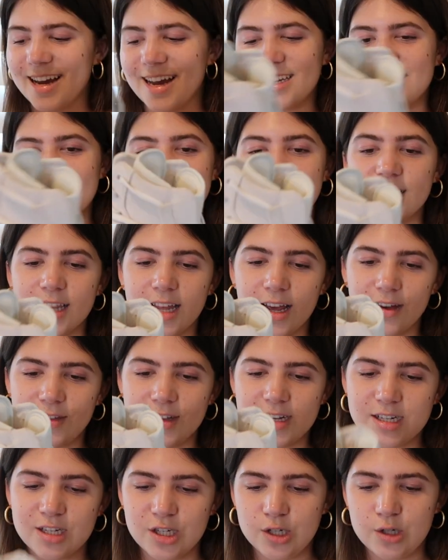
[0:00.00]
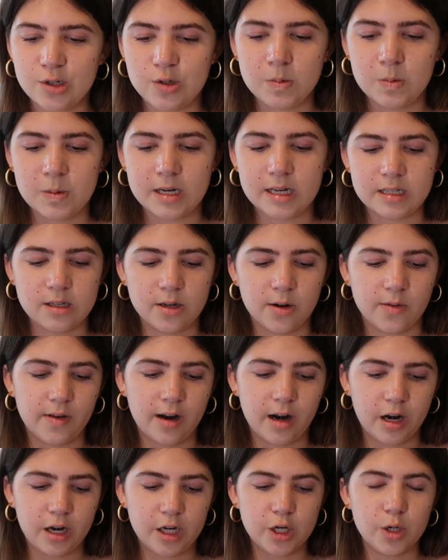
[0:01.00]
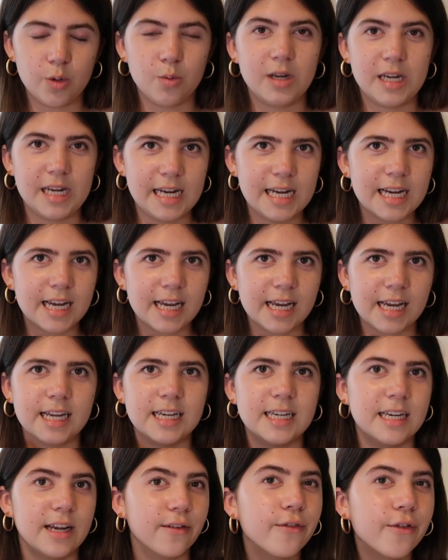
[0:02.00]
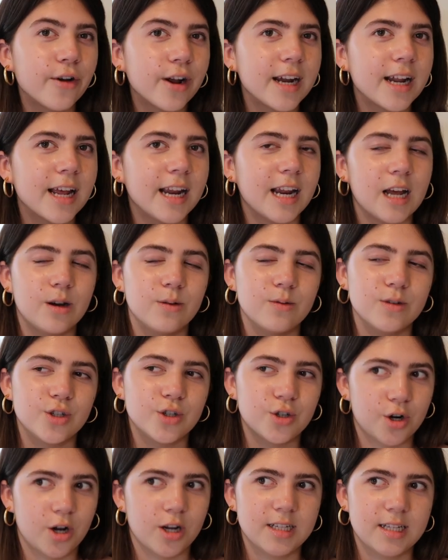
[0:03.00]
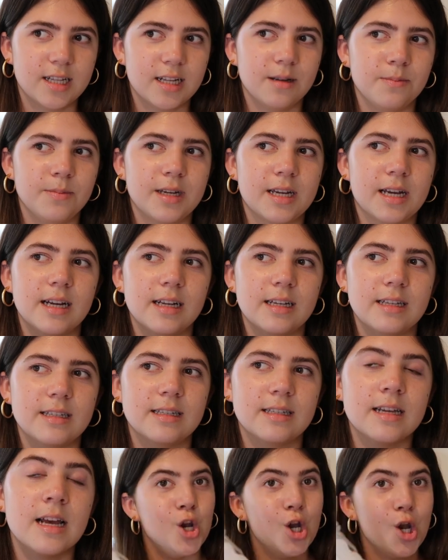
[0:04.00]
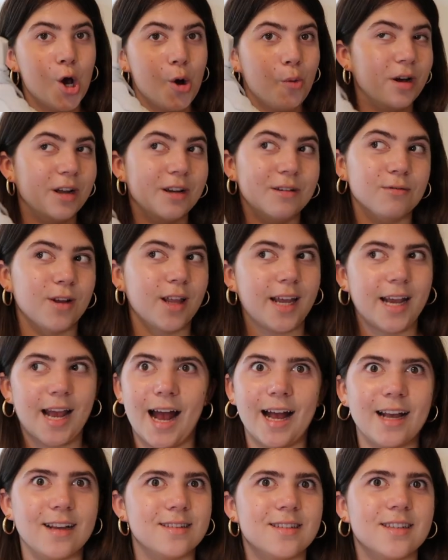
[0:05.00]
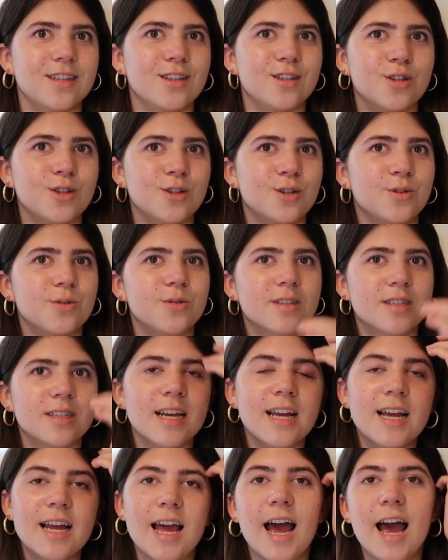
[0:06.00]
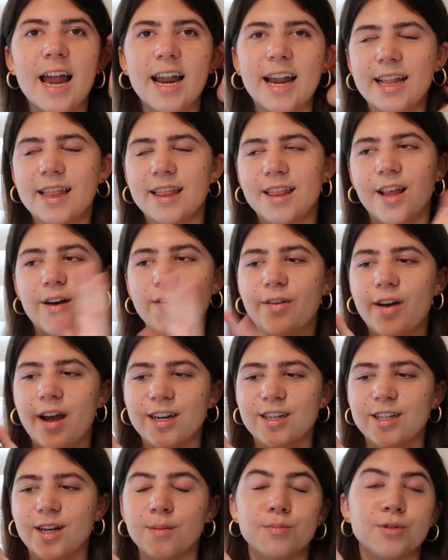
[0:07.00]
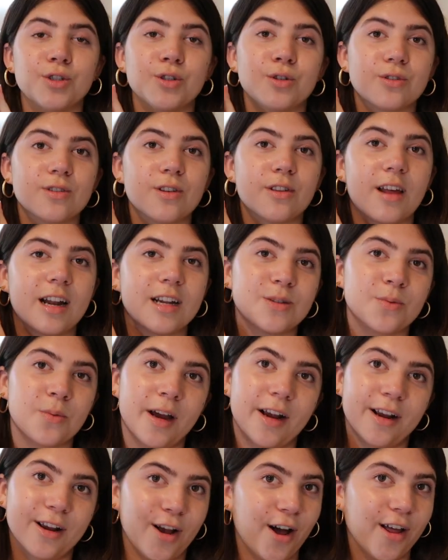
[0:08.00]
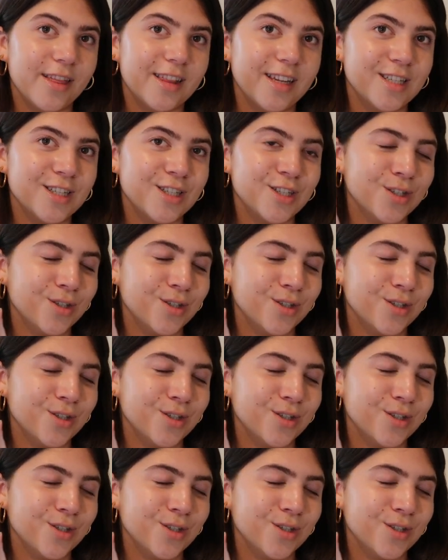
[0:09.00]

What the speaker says: I still love these shoes because they're very unique and different, and I was drawn to them because no one really has these shoes and I love high top shoes, so that is why I got these